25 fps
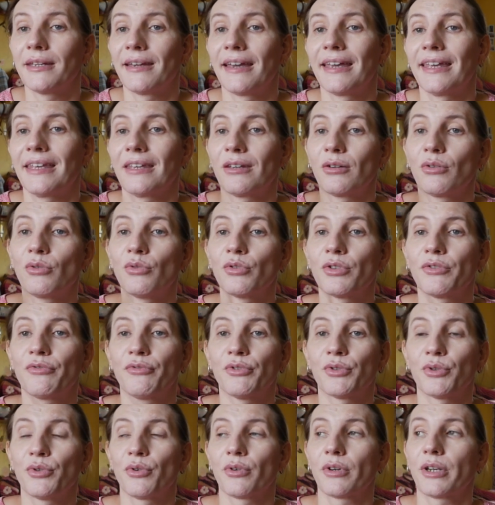a good
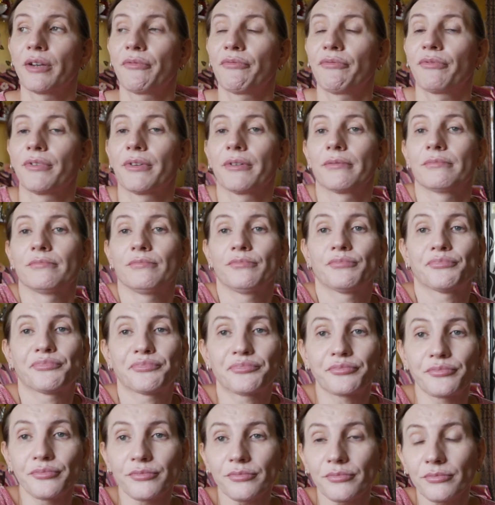photography,
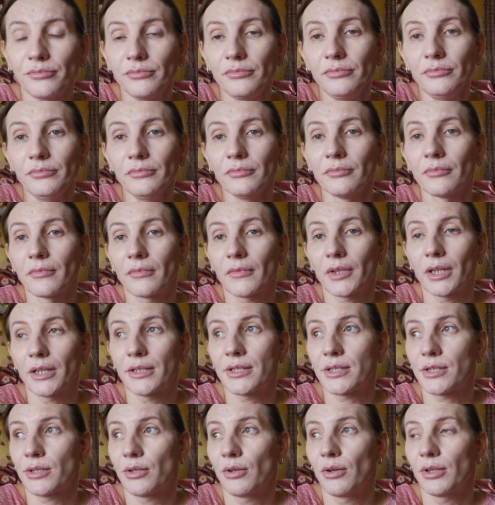
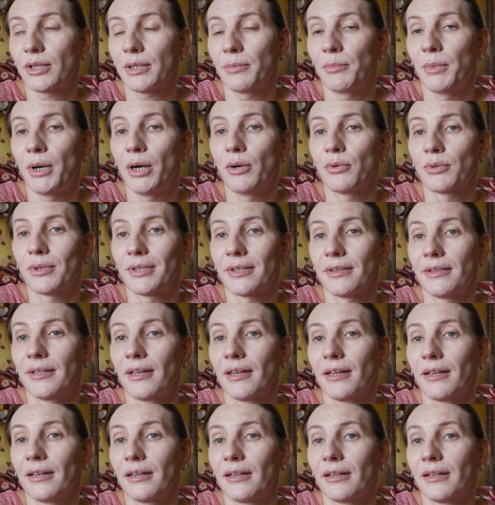it's not about
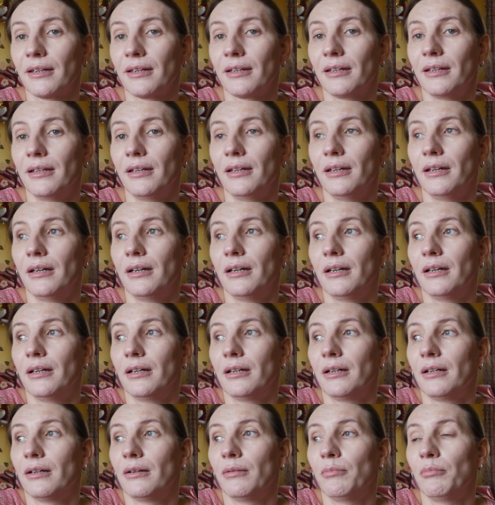the
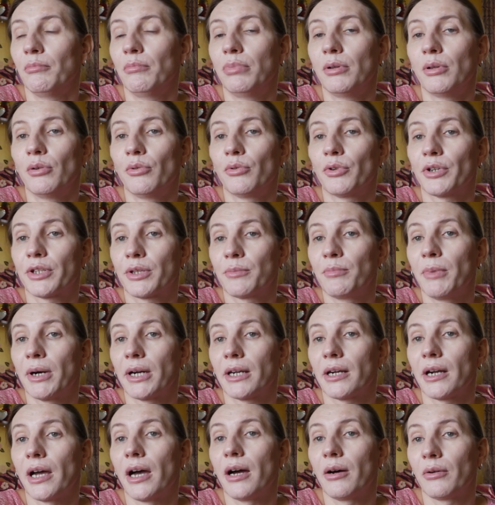blurred
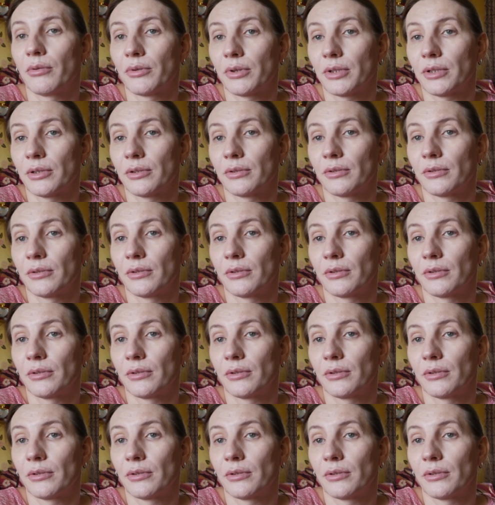background,